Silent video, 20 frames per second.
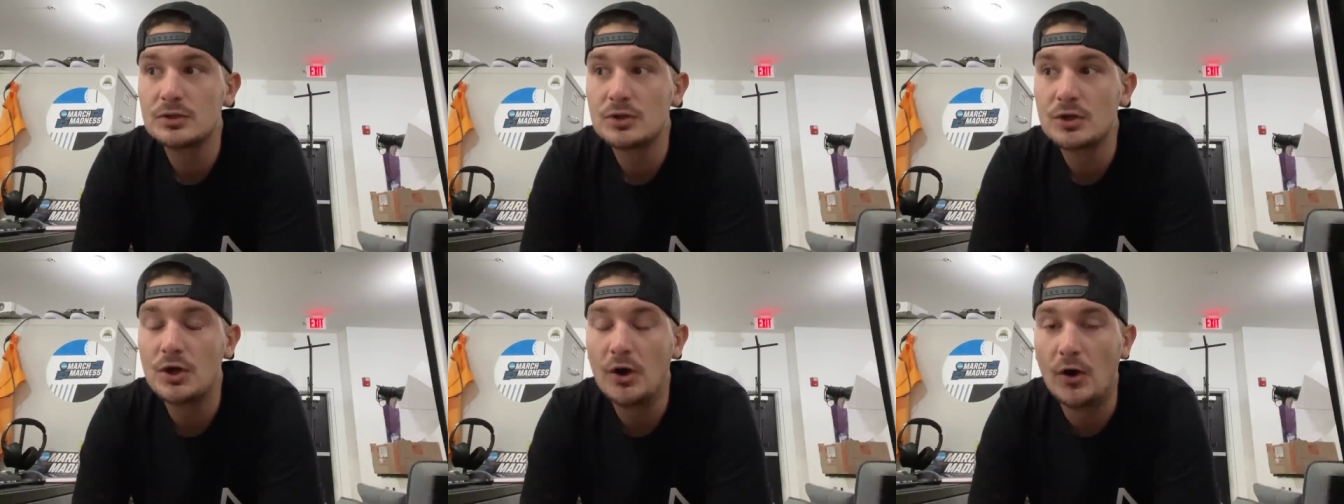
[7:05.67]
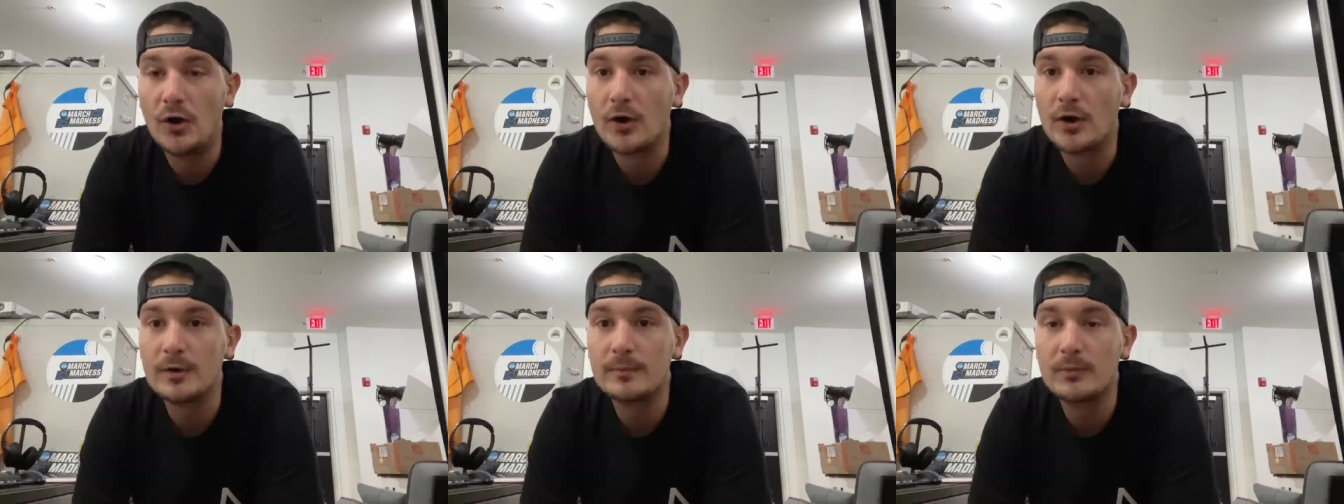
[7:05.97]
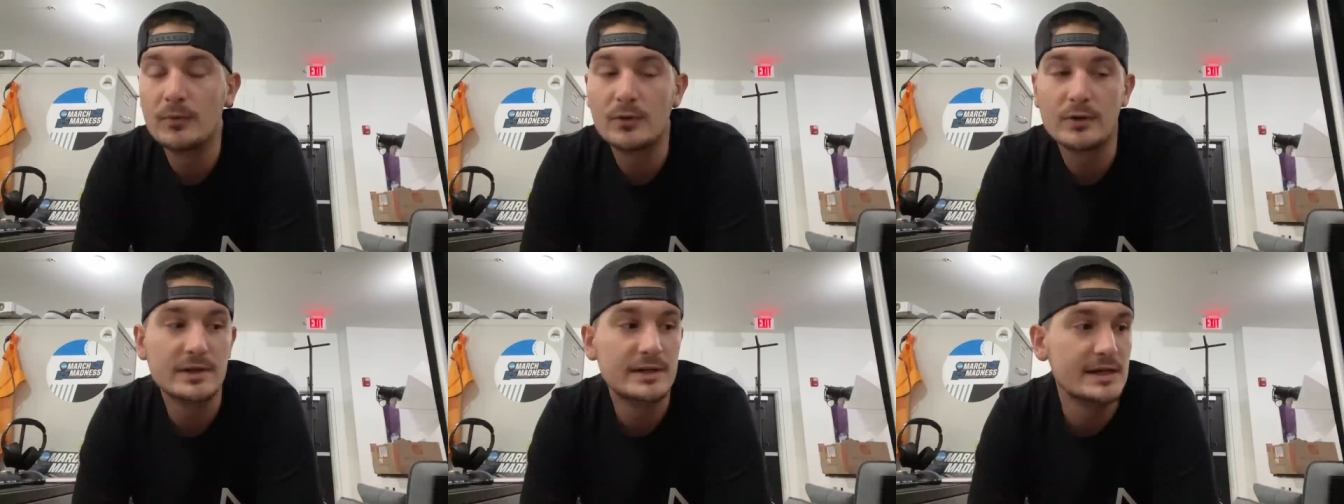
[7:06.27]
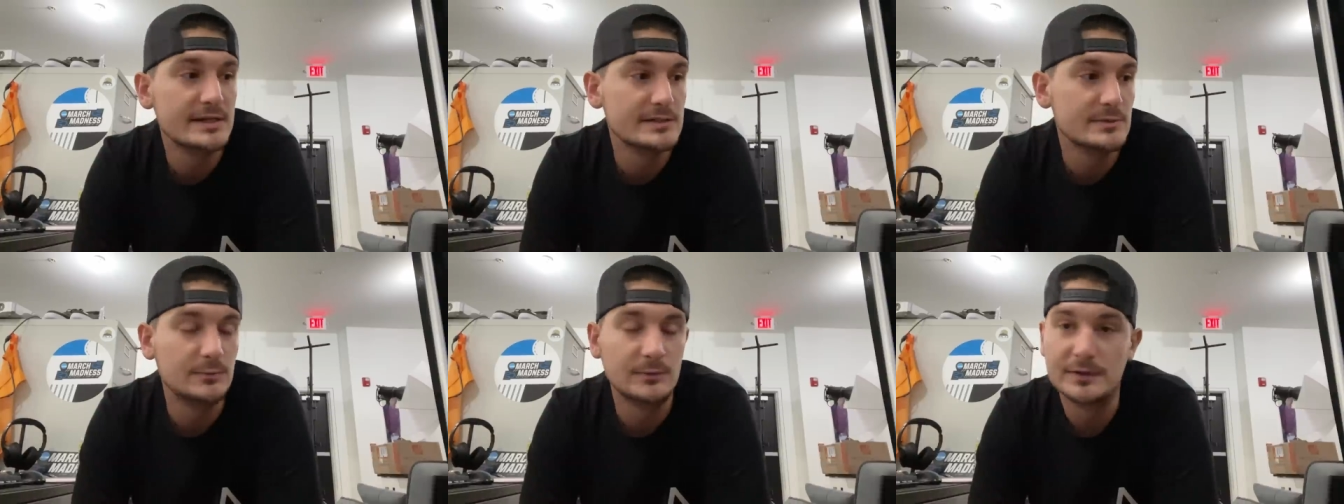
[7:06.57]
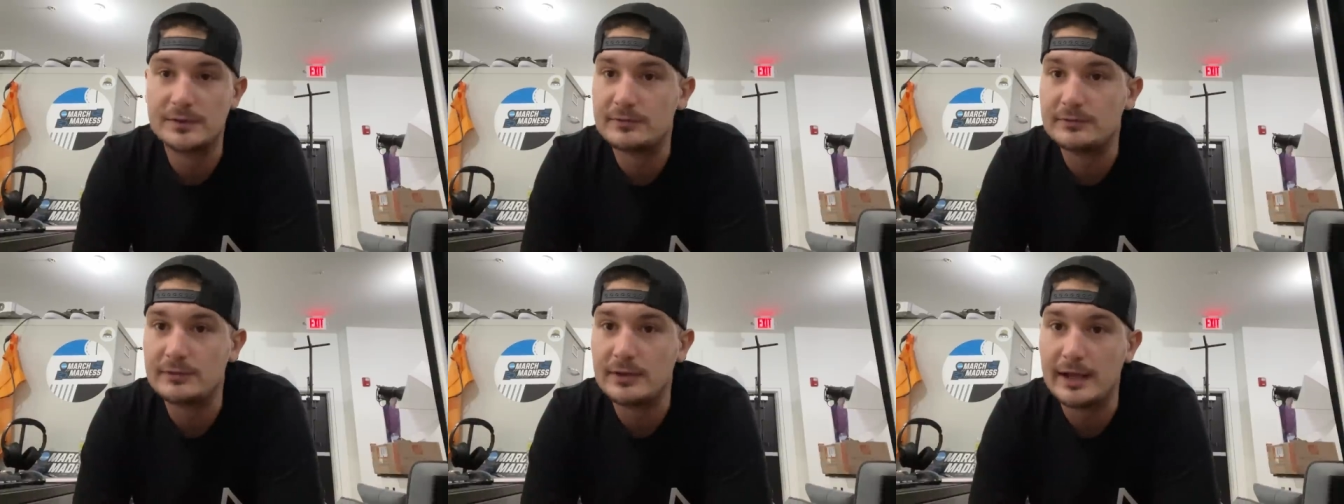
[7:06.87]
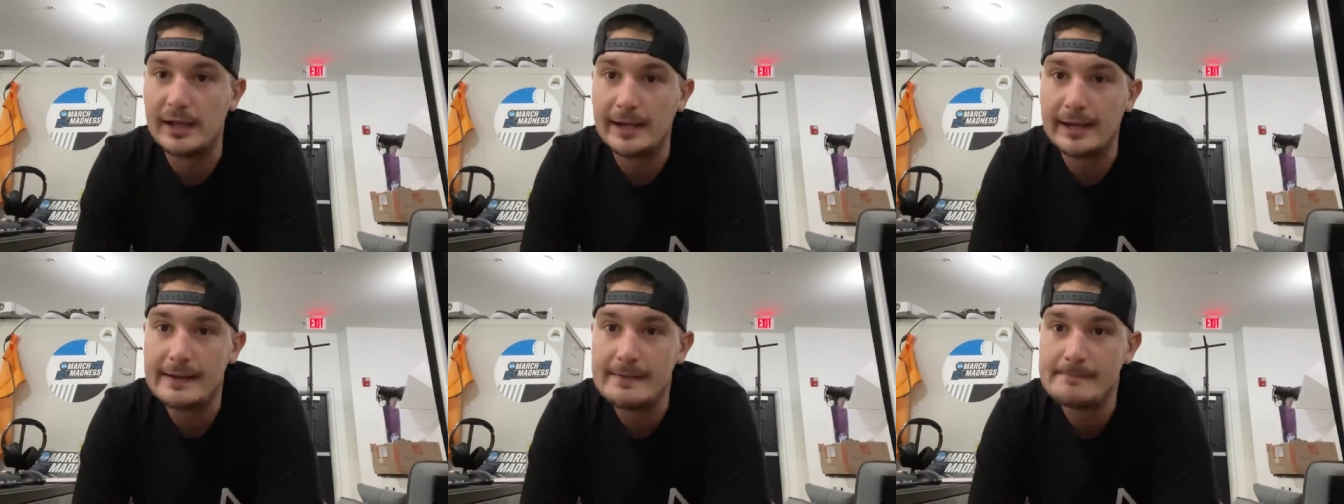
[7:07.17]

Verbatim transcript: cardboard doesn't want to fly